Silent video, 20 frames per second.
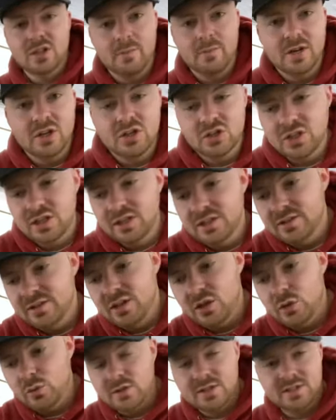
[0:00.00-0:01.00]
so make sure you
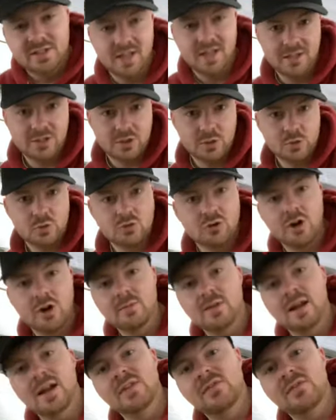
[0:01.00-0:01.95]
do stay subscribed,